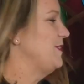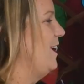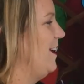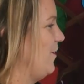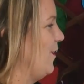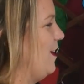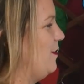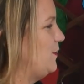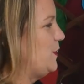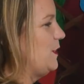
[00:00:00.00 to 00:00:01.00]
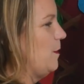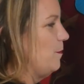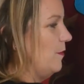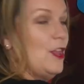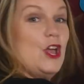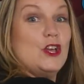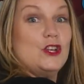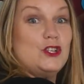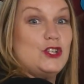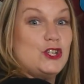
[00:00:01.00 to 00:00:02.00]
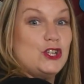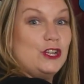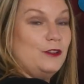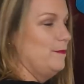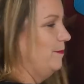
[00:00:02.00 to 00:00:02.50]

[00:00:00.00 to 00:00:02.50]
digraphs. Ch,